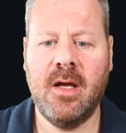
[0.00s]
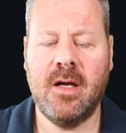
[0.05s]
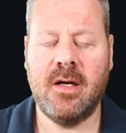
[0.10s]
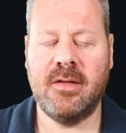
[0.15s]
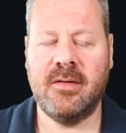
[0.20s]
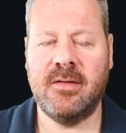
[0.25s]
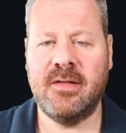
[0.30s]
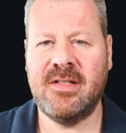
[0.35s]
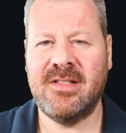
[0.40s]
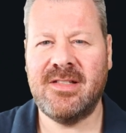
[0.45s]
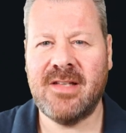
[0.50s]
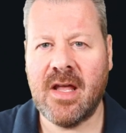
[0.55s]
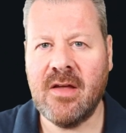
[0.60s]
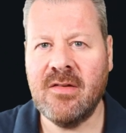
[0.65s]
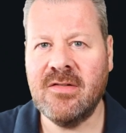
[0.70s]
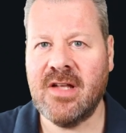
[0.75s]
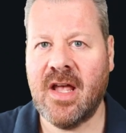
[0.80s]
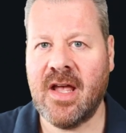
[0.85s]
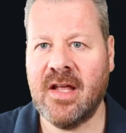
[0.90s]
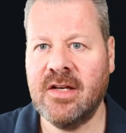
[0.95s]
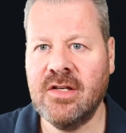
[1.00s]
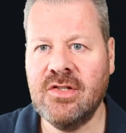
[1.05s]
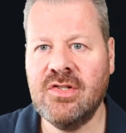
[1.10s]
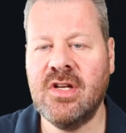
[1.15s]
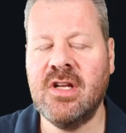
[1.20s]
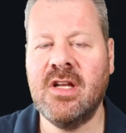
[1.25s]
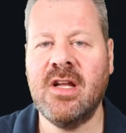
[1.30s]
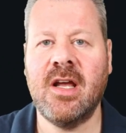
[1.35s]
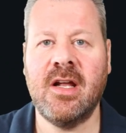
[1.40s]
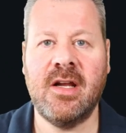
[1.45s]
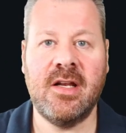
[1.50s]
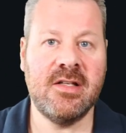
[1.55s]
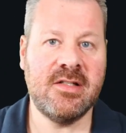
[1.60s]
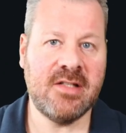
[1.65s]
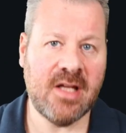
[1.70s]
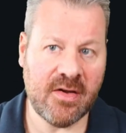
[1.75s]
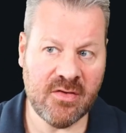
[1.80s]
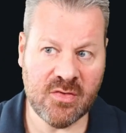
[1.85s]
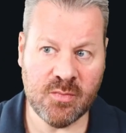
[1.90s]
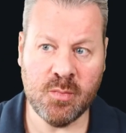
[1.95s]
This saves energy and it
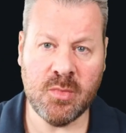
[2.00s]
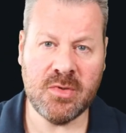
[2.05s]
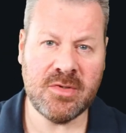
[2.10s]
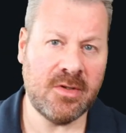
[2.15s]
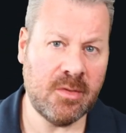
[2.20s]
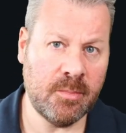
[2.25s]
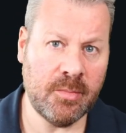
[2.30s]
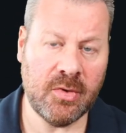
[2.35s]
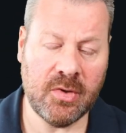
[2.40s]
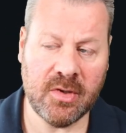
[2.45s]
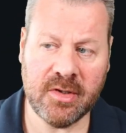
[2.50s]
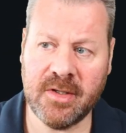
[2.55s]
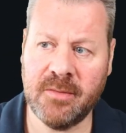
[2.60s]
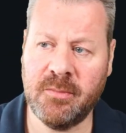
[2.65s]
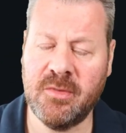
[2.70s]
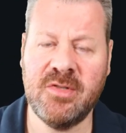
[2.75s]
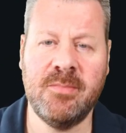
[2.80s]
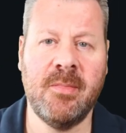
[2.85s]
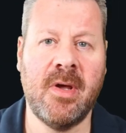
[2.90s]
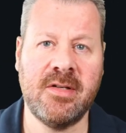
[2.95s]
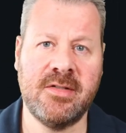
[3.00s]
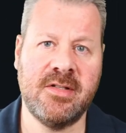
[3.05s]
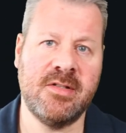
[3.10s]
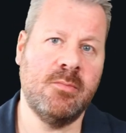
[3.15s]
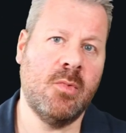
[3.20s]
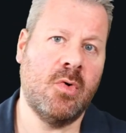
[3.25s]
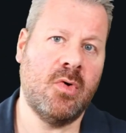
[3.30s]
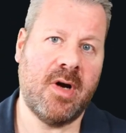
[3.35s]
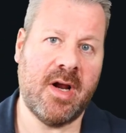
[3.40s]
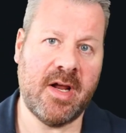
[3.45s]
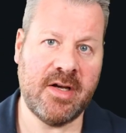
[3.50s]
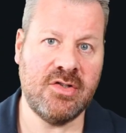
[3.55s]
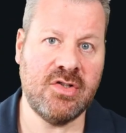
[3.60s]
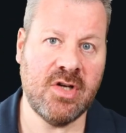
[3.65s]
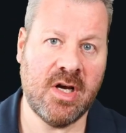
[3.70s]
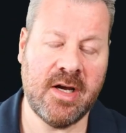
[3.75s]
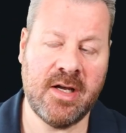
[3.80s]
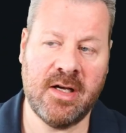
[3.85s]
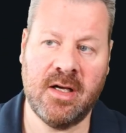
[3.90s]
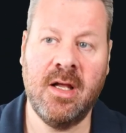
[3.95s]
saves muscle bulk, which makes us more
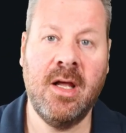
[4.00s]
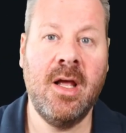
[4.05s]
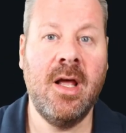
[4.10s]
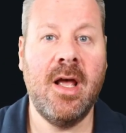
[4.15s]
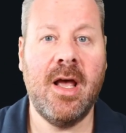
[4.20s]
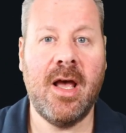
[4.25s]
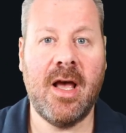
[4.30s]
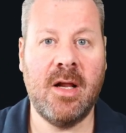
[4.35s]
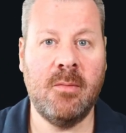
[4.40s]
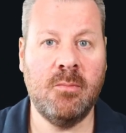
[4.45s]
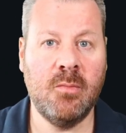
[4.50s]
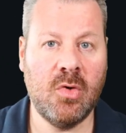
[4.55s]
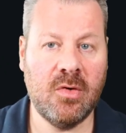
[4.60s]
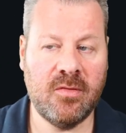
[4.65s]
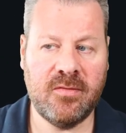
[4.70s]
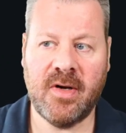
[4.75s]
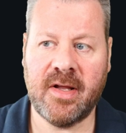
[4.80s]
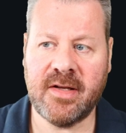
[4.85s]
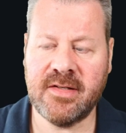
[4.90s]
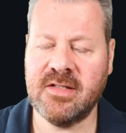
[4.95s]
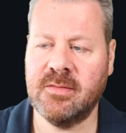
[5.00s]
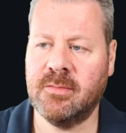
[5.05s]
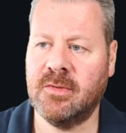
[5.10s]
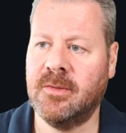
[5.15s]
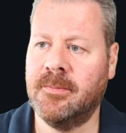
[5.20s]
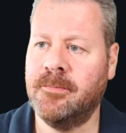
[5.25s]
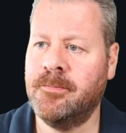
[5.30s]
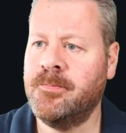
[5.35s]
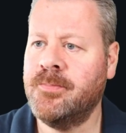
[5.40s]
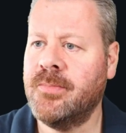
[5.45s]
agile and more flexible.